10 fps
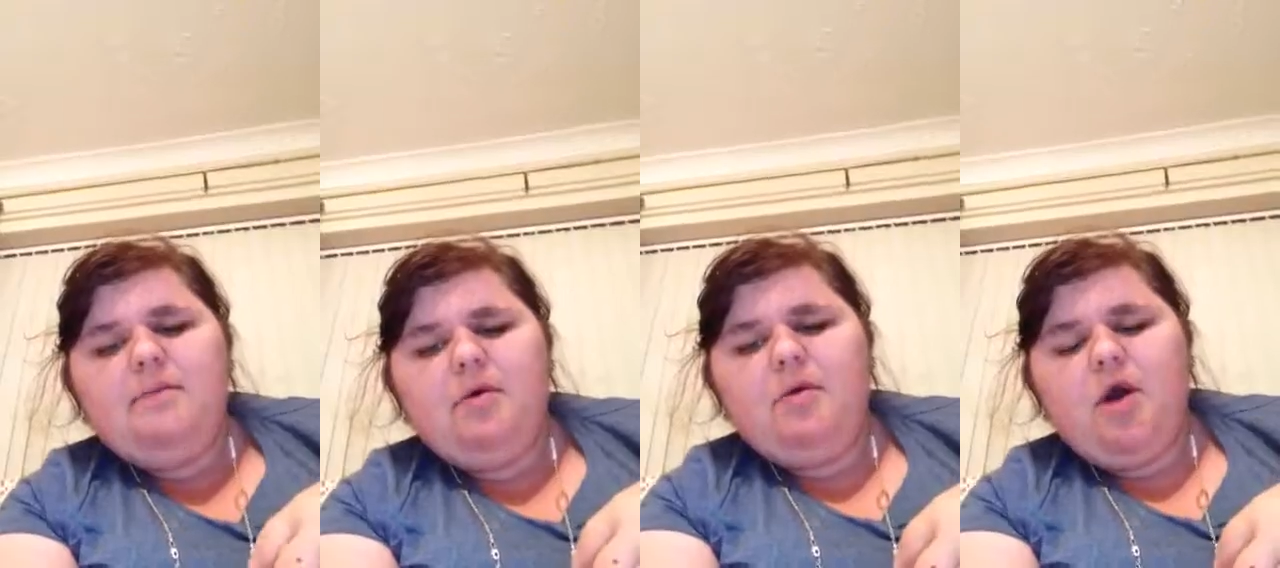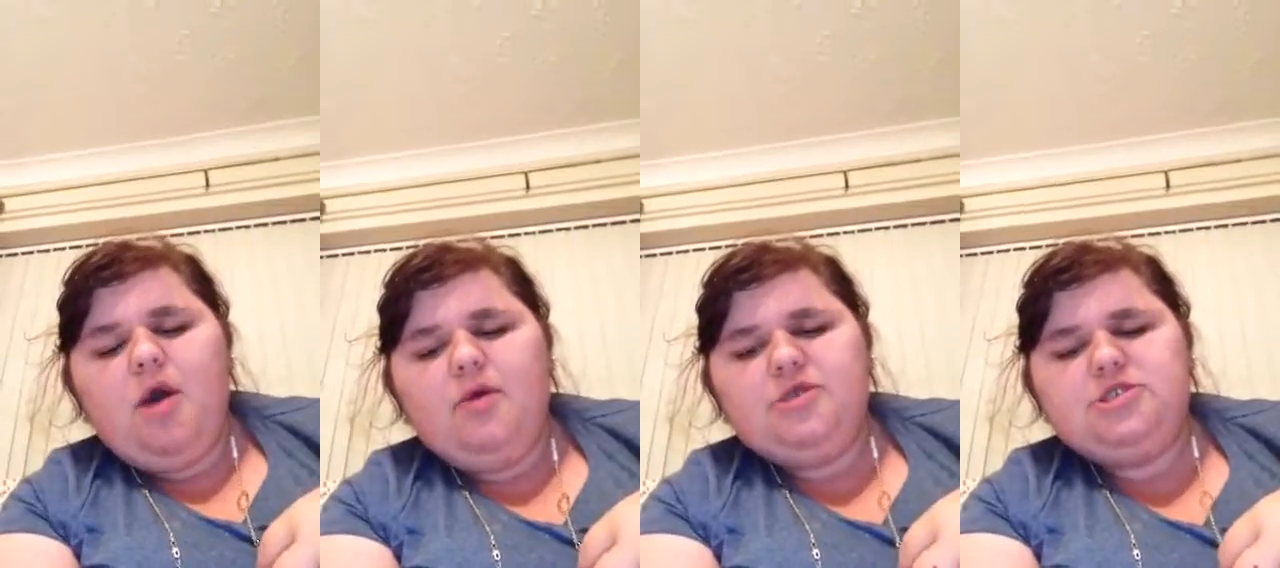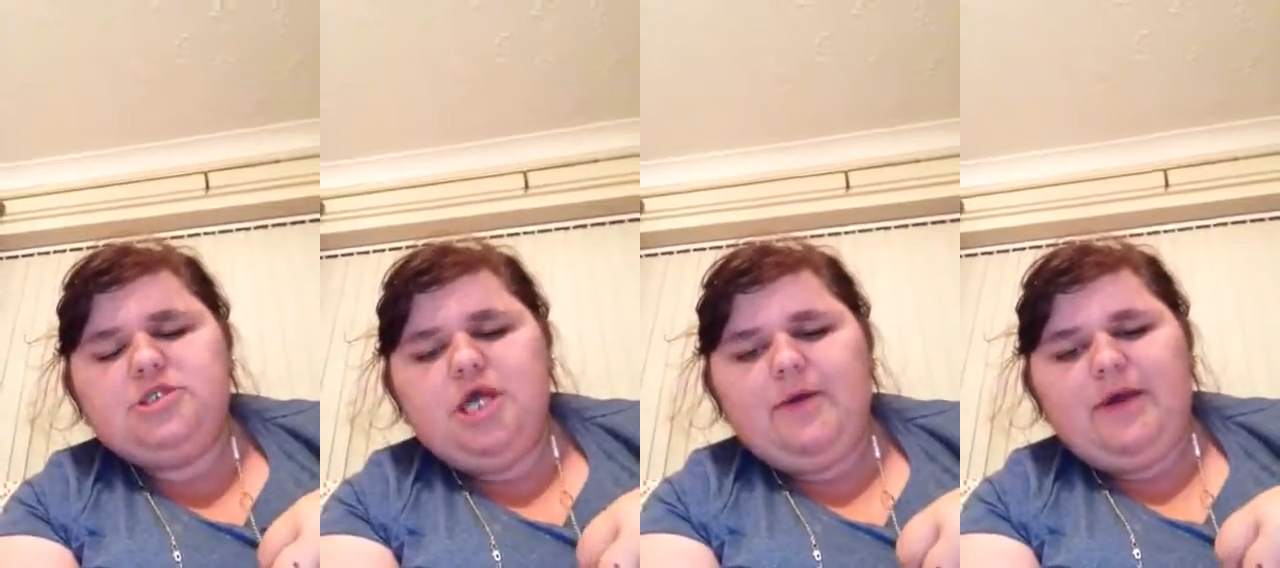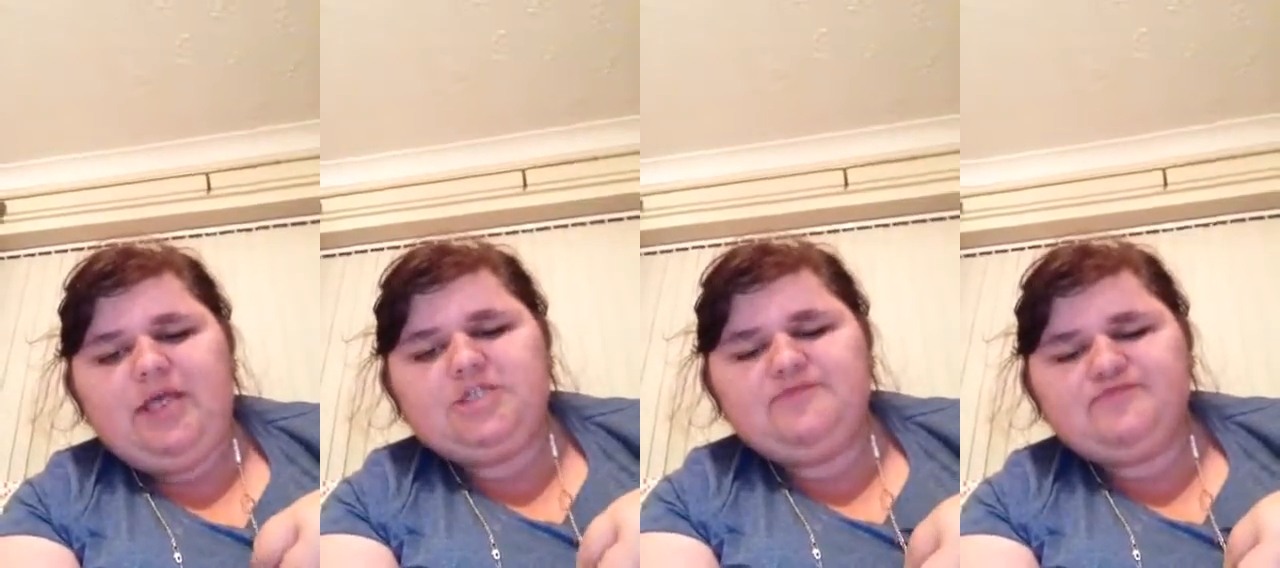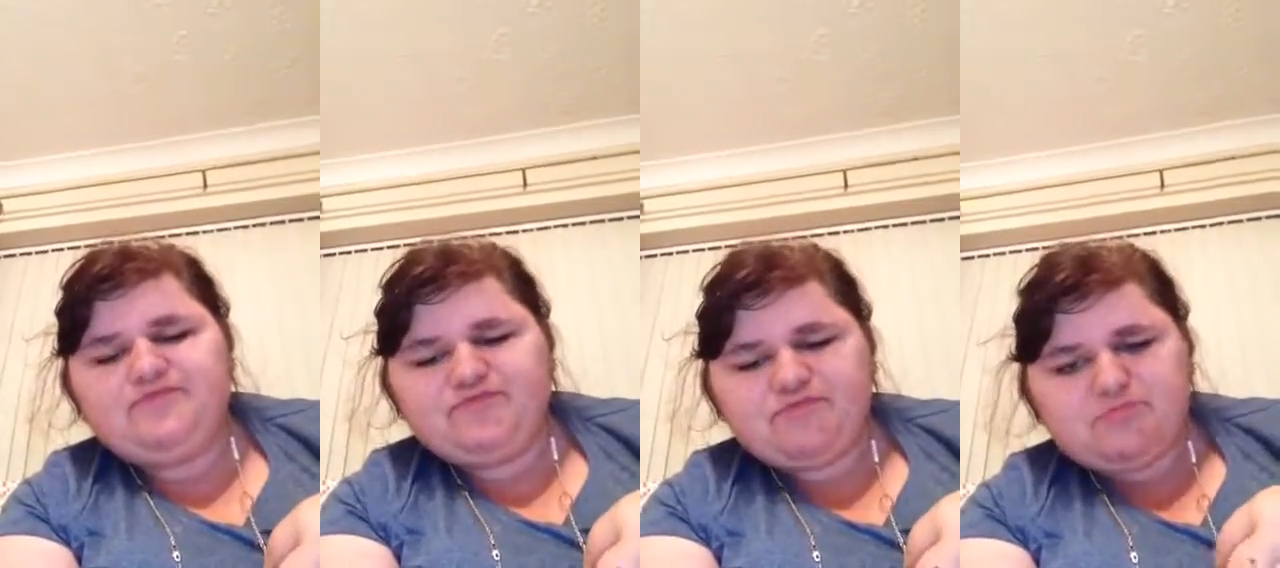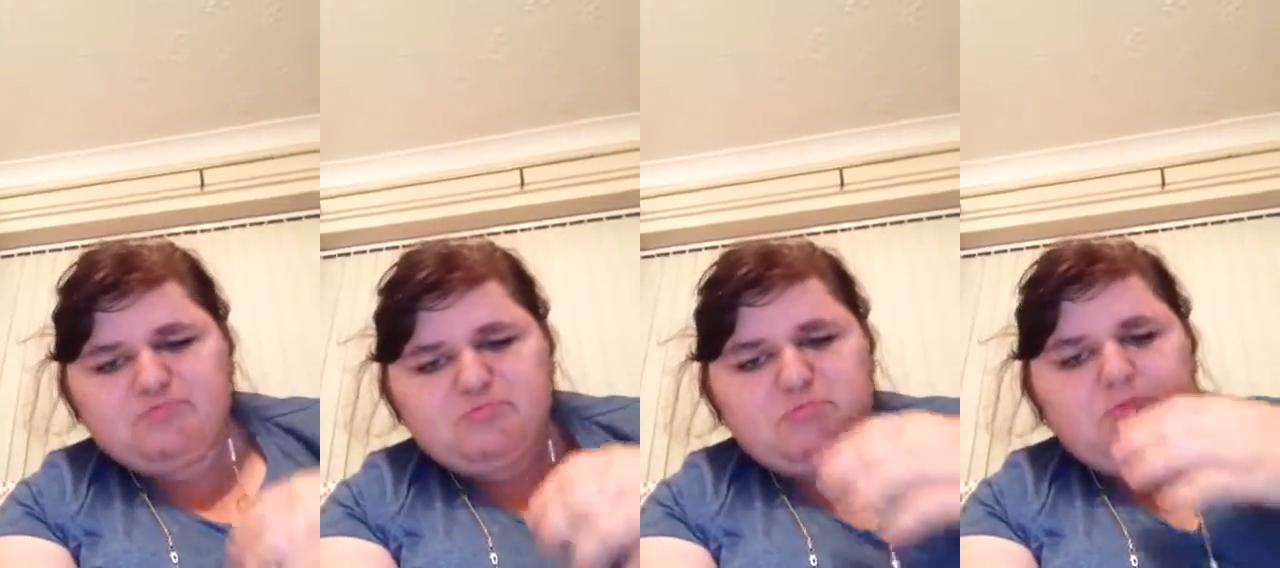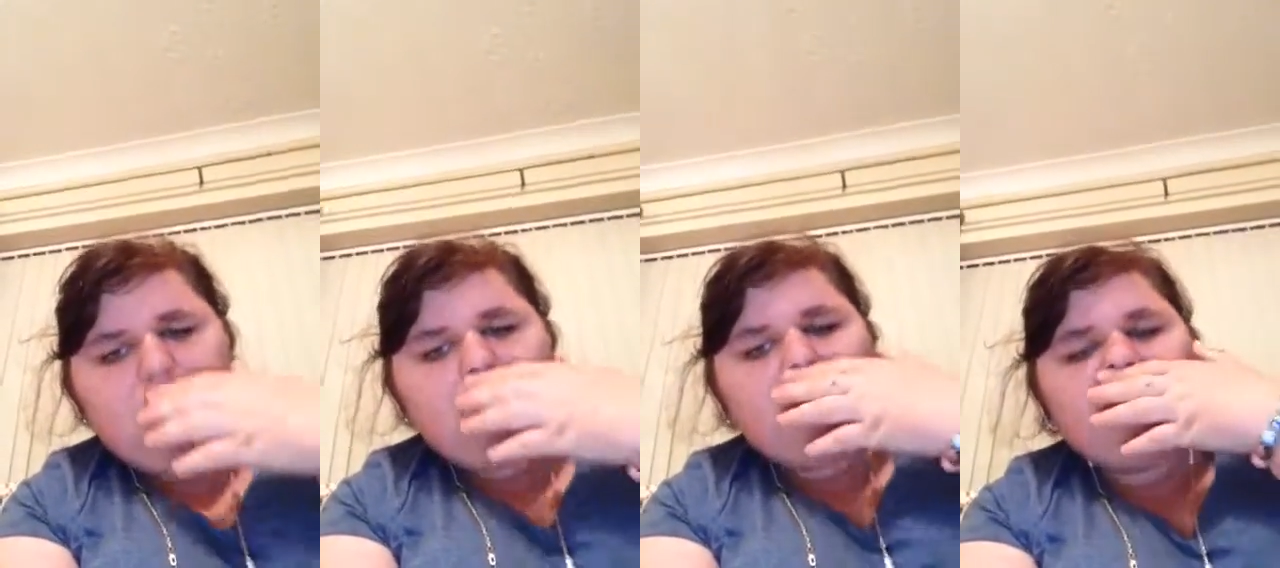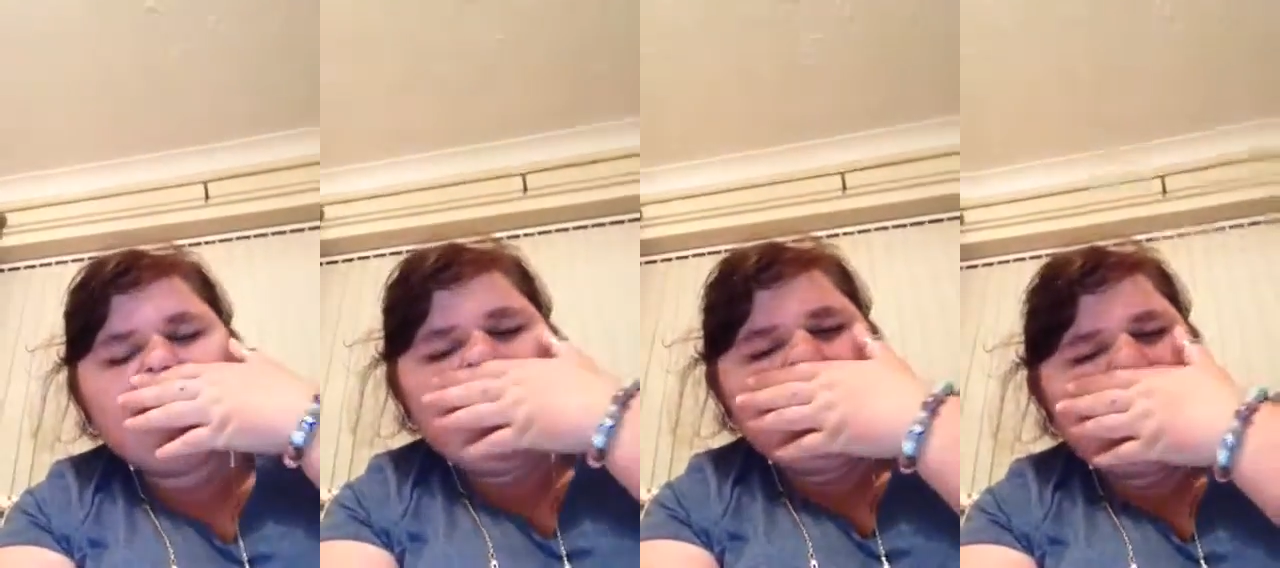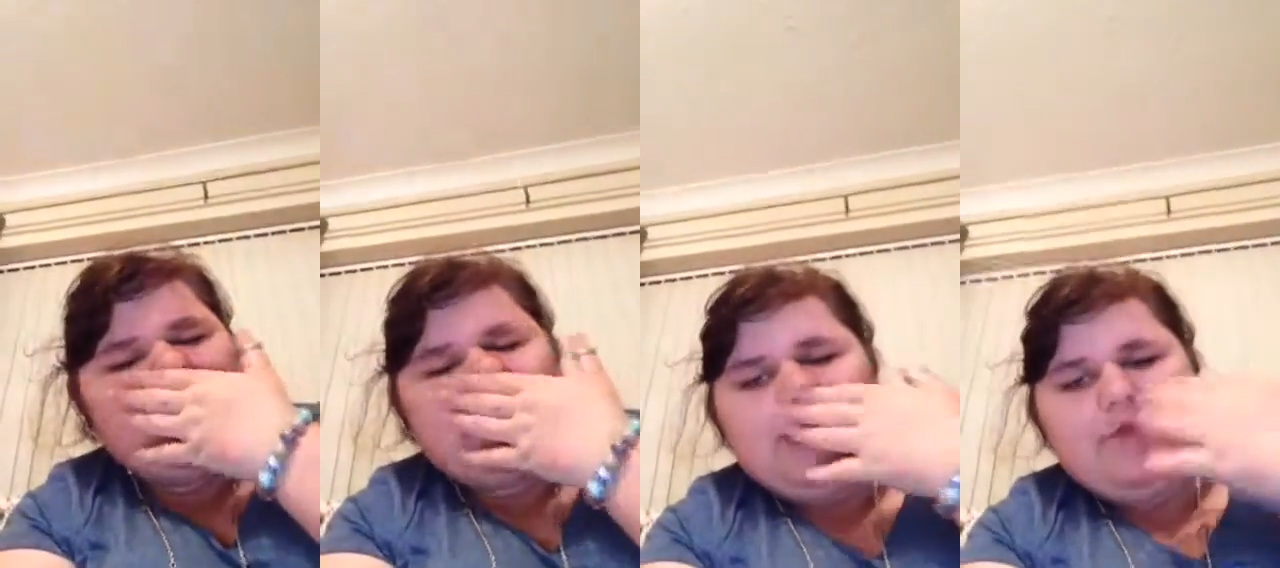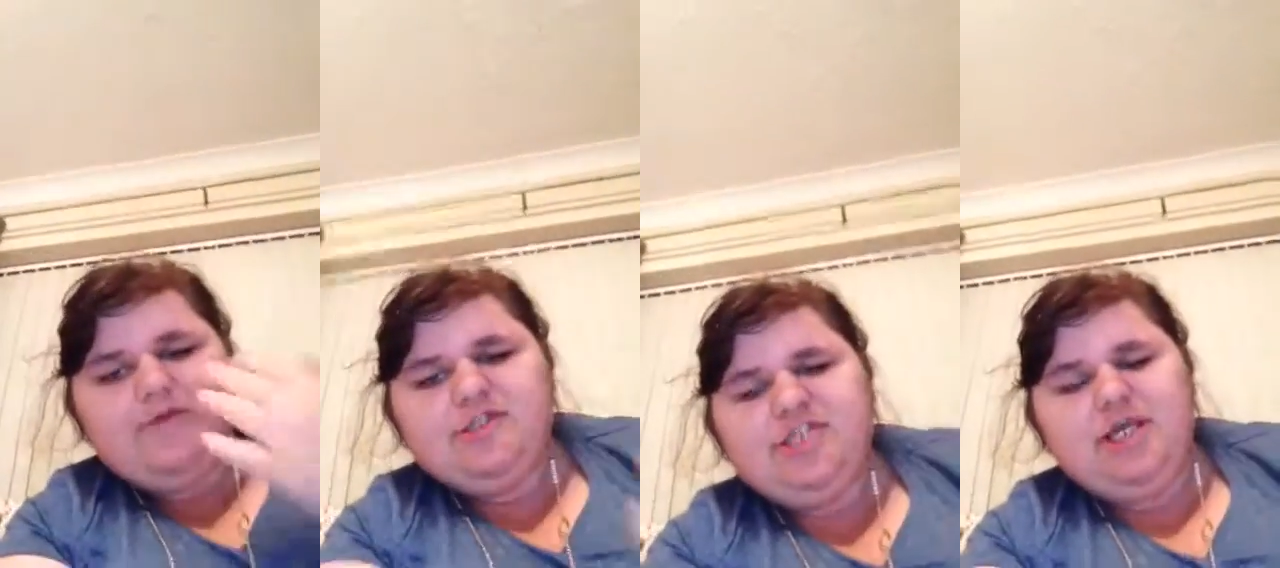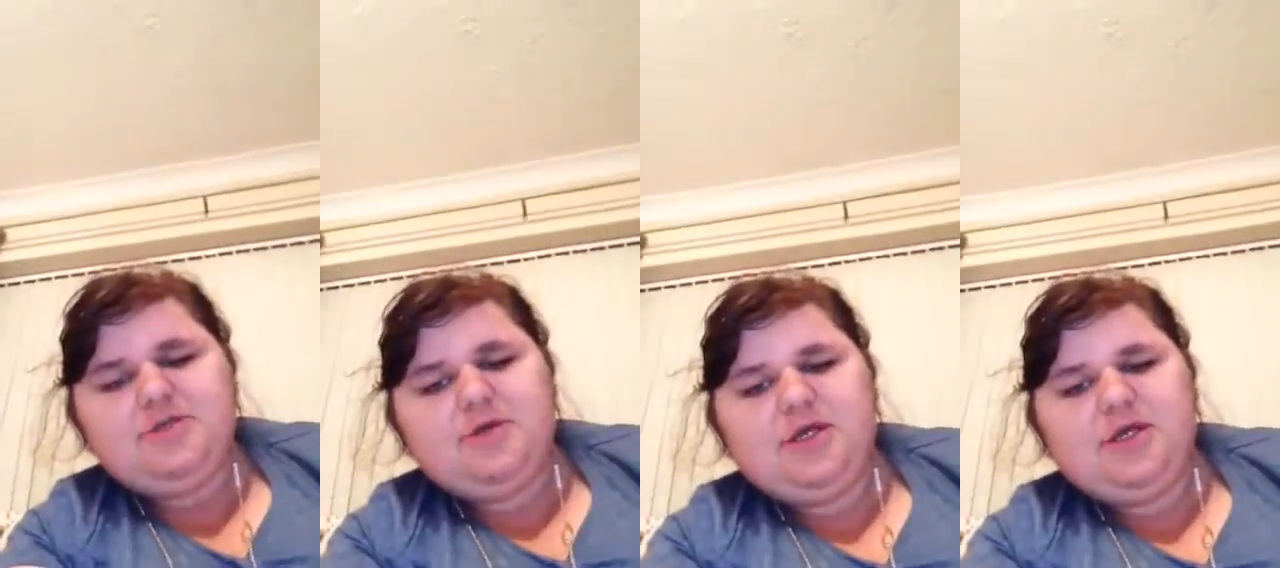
But what I want to know is, does anyone have any different tips?